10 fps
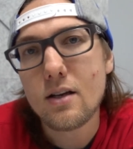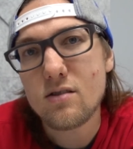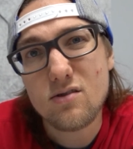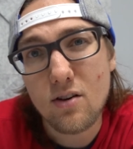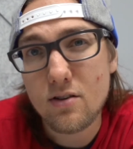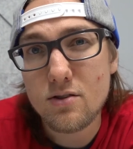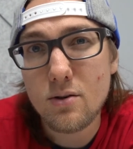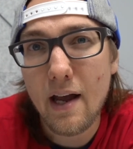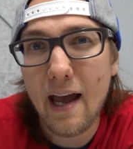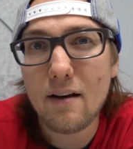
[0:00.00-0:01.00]
So as long as you
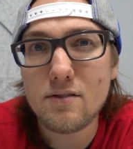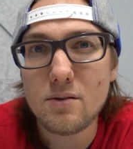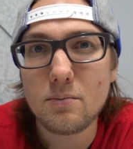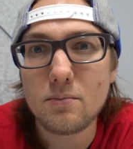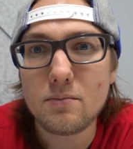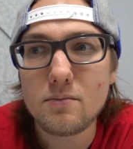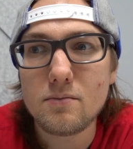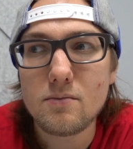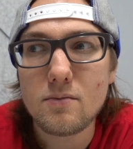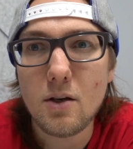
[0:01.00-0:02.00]
have some
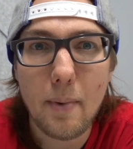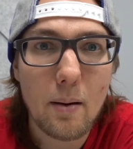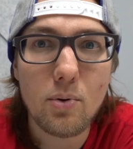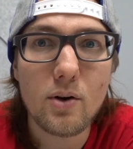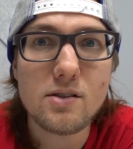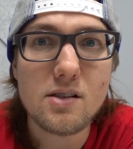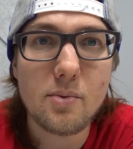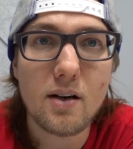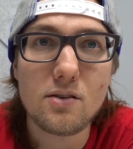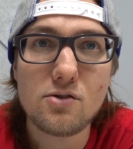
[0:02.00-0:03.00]
command points to
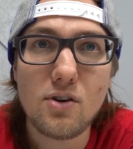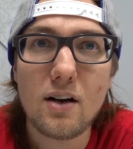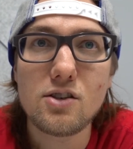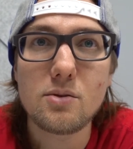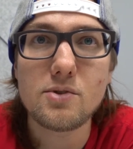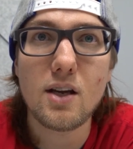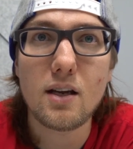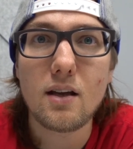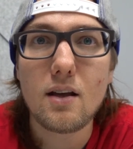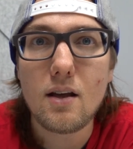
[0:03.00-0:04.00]
spend on those stratagems,
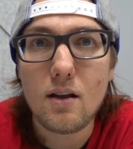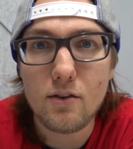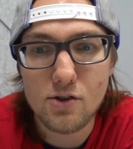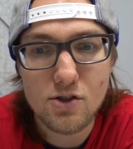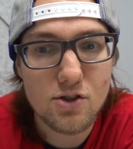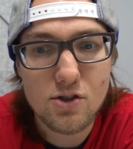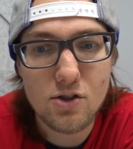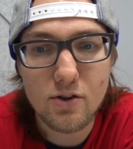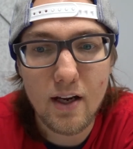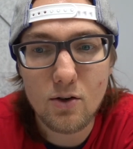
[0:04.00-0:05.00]
like they
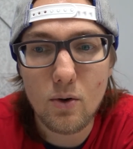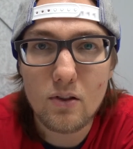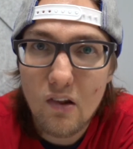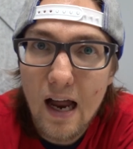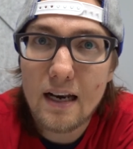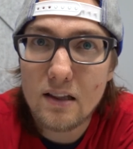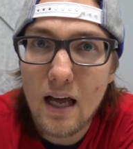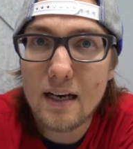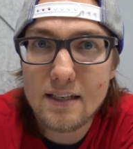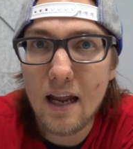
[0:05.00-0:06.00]
can do a lot
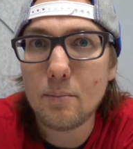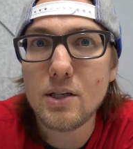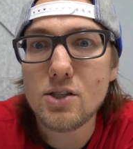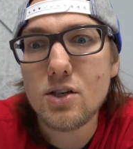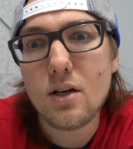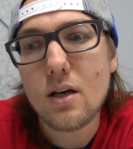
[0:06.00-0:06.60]
of damage.